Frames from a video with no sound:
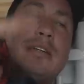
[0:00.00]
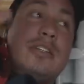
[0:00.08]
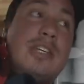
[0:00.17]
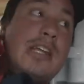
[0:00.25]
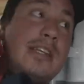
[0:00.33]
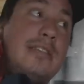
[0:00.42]

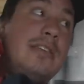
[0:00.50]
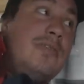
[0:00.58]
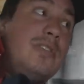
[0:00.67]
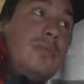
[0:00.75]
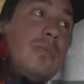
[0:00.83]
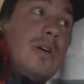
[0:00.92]
J D's
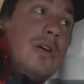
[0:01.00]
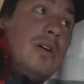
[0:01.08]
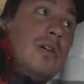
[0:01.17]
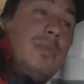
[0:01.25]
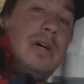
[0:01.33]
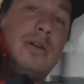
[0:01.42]
leaving
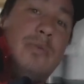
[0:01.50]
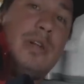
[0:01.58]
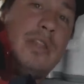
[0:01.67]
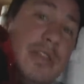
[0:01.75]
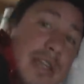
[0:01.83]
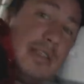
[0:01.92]
tomorrow, but one
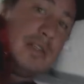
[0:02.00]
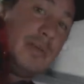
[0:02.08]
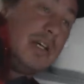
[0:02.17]
of the things I'm